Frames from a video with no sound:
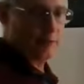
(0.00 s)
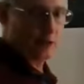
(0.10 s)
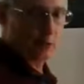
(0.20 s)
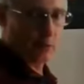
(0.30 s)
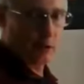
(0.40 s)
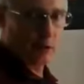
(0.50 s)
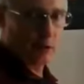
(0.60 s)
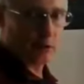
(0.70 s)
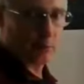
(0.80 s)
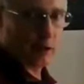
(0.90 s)
of each one of
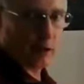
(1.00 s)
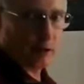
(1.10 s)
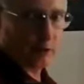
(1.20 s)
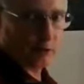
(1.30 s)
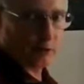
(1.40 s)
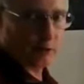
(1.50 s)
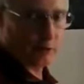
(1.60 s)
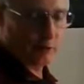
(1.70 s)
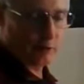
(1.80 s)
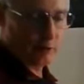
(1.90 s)
those particles
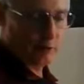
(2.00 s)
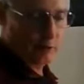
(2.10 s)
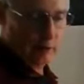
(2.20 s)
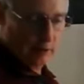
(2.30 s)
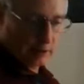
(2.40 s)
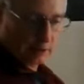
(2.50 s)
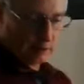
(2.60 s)
is